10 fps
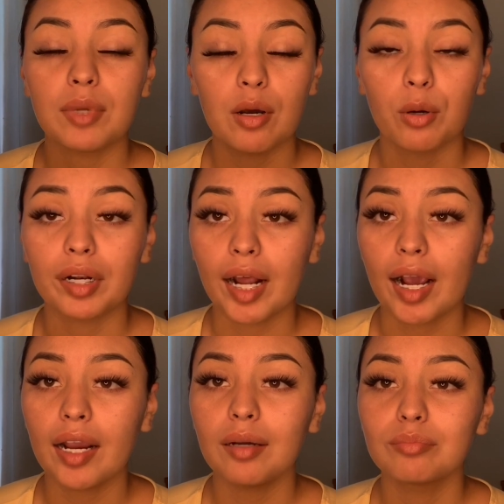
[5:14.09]
or
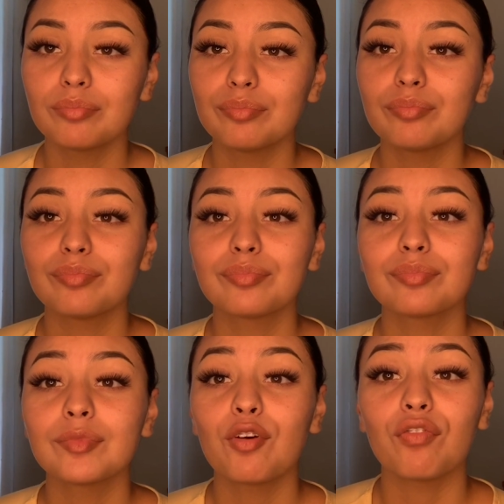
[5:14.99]
night,
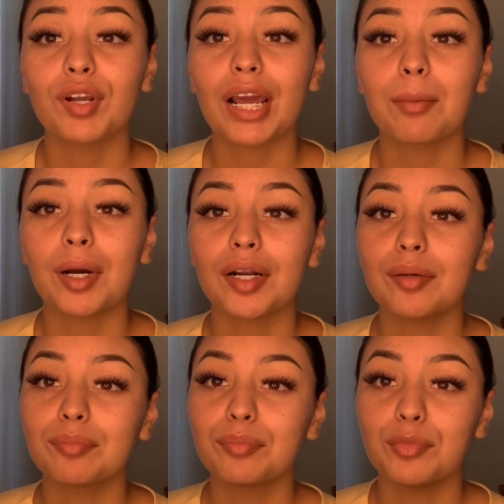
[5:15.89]
forget about it,
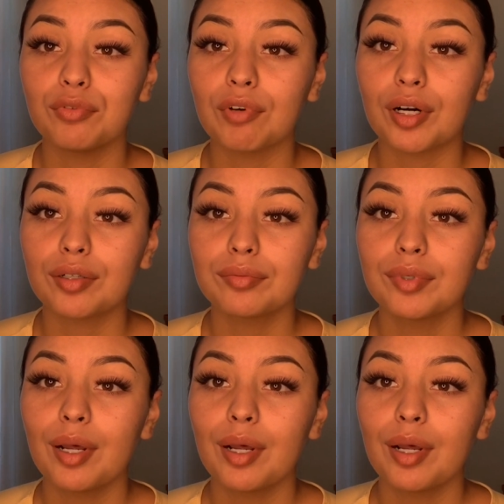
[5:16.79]
move on.